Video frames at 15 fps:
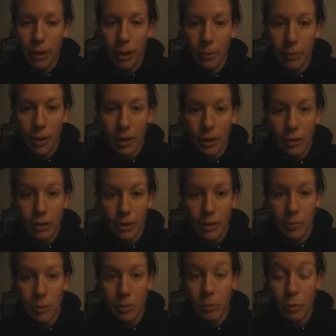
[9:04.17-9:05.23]

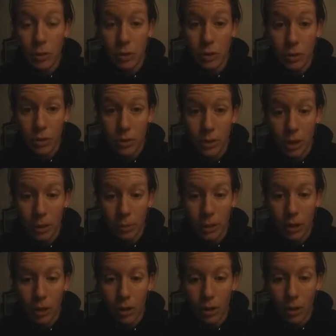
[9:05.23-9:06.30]
it's been force closing on
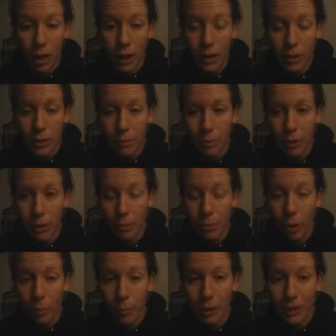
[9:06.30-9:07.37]
me a lot, but
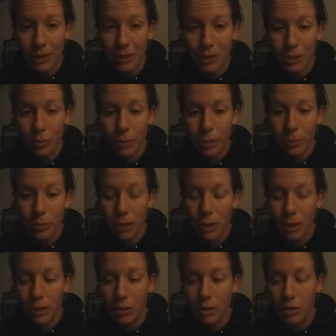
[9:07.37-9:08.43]
I'm hoping that you'll be able to
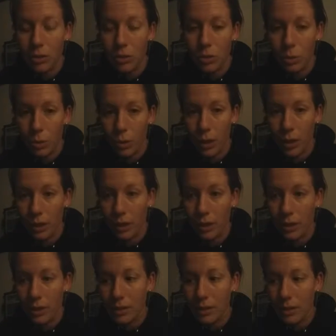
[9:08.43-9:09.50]
hear the story at
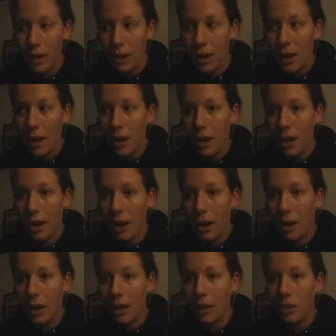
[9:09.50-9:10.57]
least.
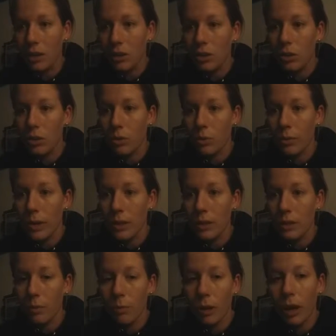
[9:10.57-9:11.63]
And the
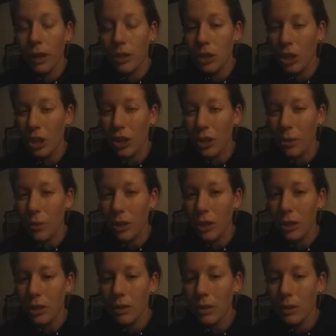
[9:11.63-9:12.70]
reason why I shared it
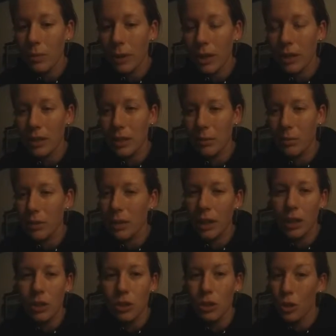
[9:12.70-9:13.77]
with you is because it was
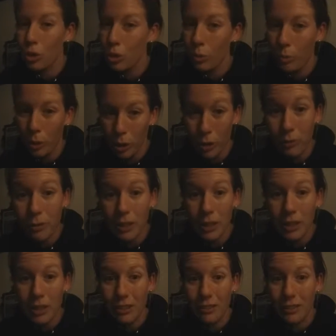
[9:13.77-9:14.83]
like too
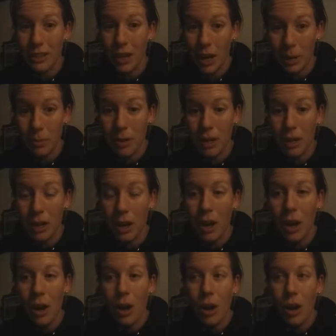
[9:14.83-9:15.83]
perfect of timing